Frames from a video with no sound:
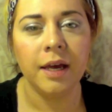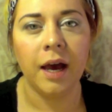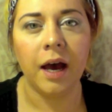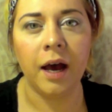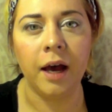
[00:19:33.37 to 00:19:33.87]

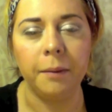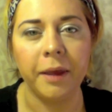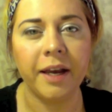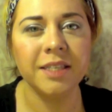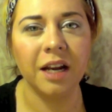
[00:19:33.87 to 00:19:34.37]
But
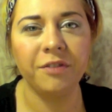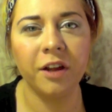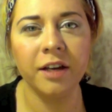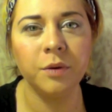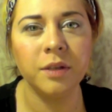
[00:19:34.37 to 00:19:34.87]

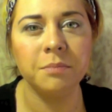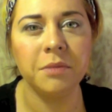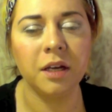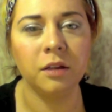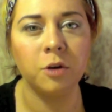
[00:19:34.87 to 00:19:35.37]
like I said, I
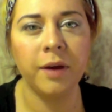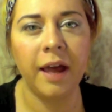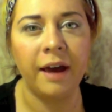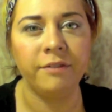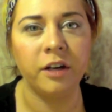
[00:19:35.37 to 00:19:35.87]
felt like doing
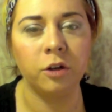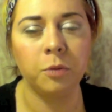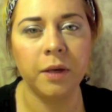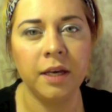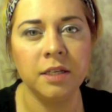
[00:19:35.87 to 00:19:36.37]
something a little
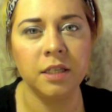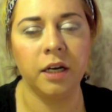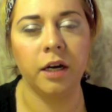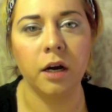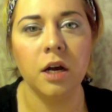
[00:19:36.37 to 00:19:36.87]
bit heavier, a
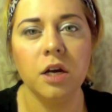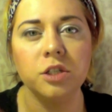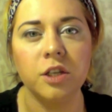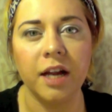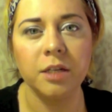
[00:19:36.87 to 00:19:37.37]
little bit
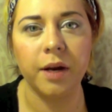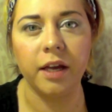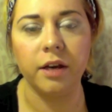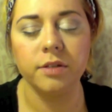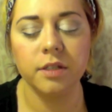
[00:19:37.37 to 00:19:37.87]
easier,
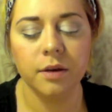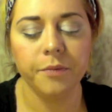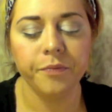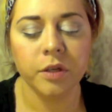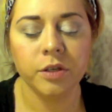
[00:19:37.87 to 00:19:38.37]
so that is what I
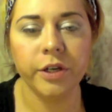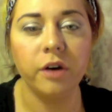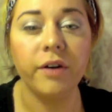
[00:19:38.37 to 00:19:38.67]
used.